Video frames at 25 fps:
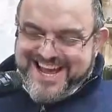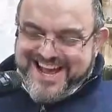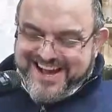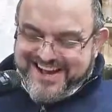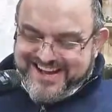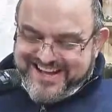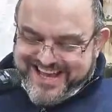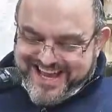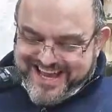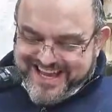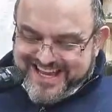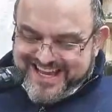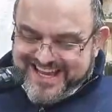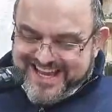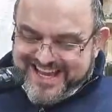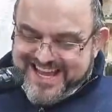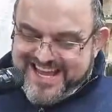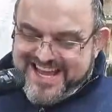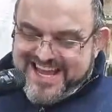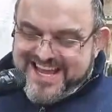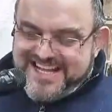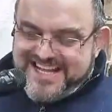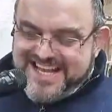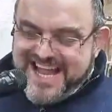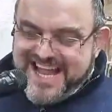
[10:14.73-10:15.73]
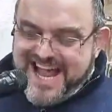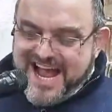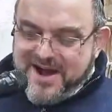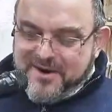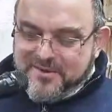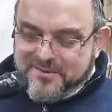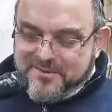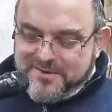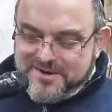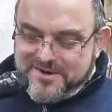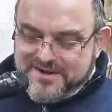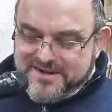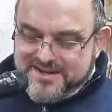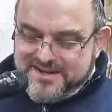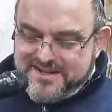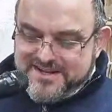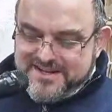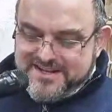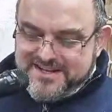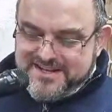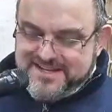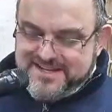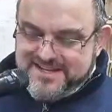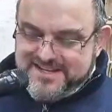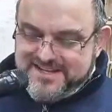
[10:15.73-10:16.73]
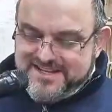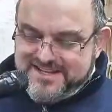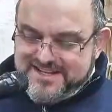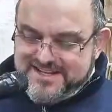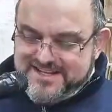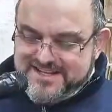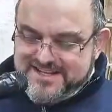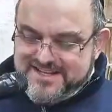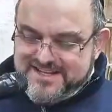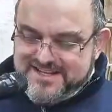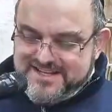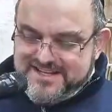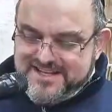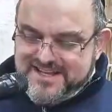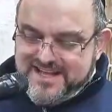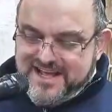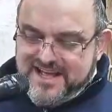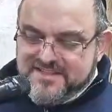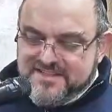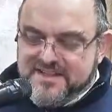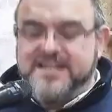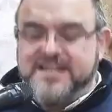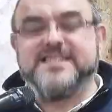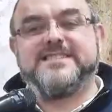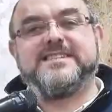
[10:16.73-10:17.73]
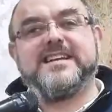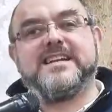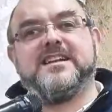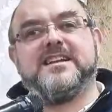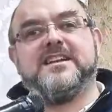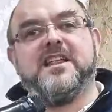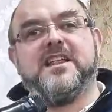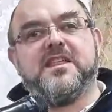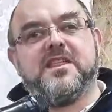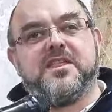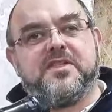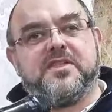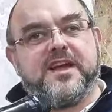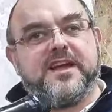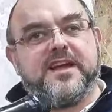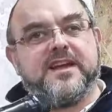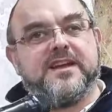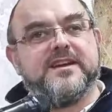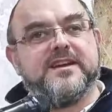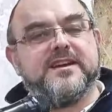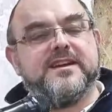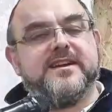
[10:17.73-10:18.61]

Okay, now, and then he said another thing.